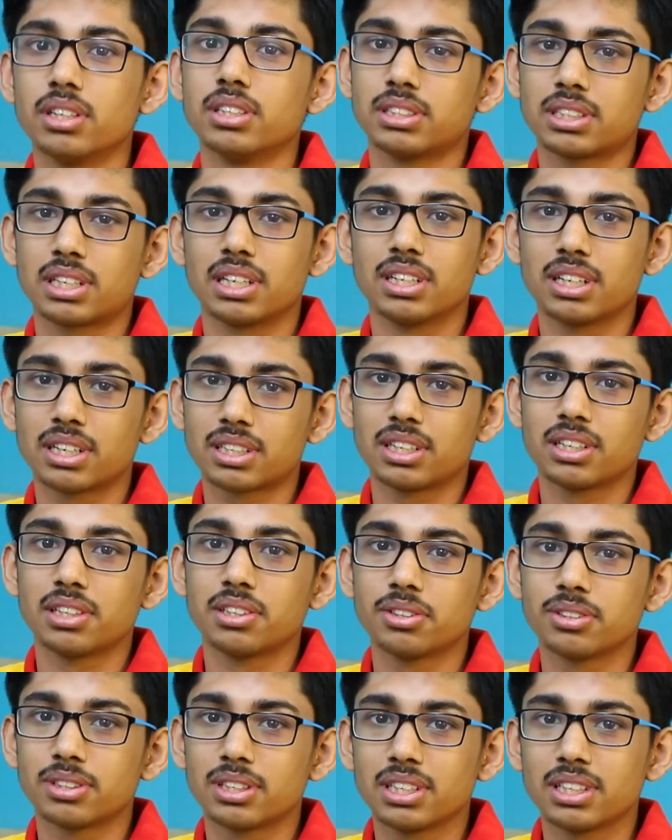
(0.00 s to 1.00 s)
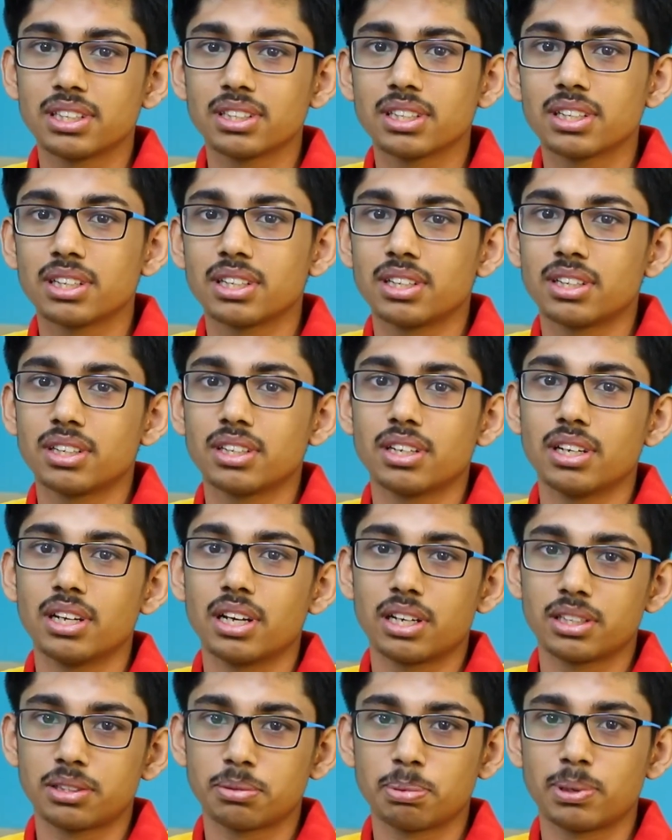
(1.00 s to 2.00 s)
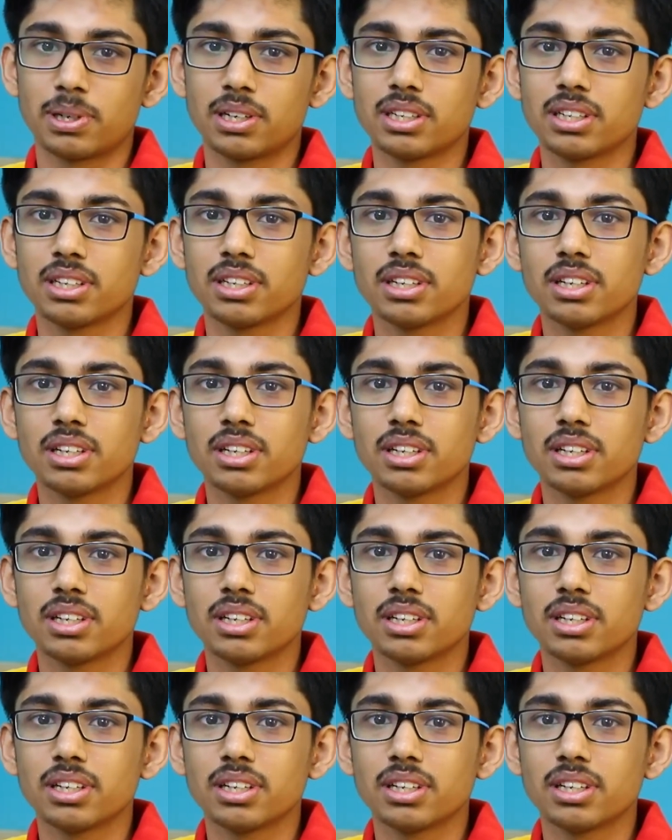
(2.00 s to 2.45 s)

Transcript: is conducted usually in the last part